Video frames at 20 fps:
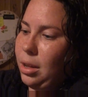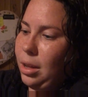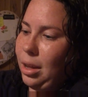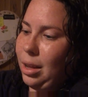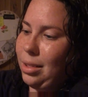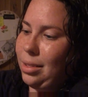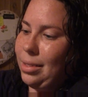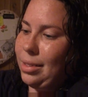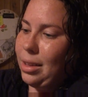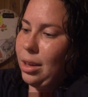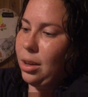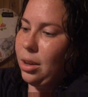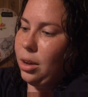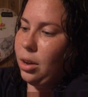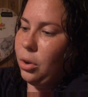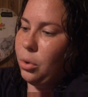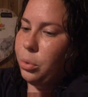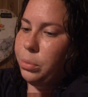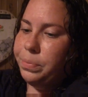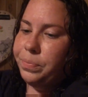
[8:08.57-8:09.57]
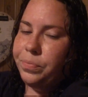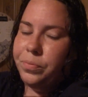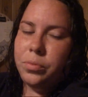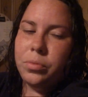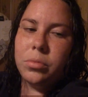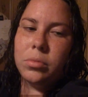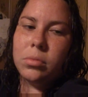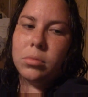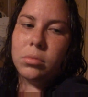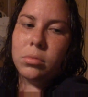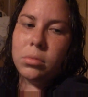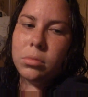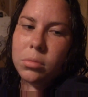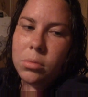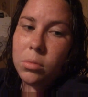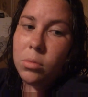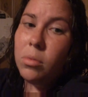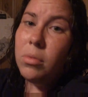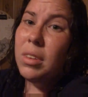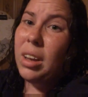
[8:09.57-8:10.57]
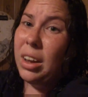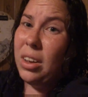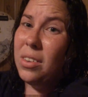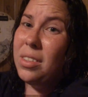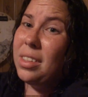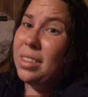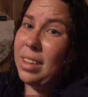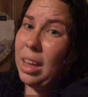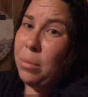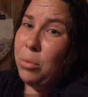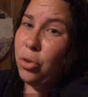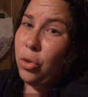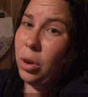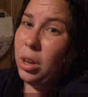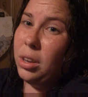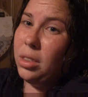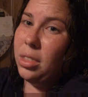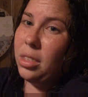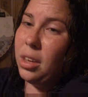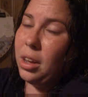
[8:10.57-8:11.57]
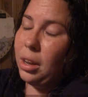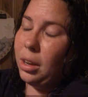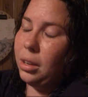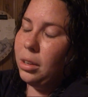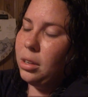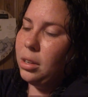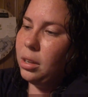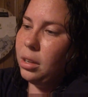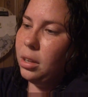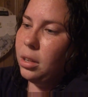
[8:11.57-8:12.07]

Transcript: And so I use the same treat thing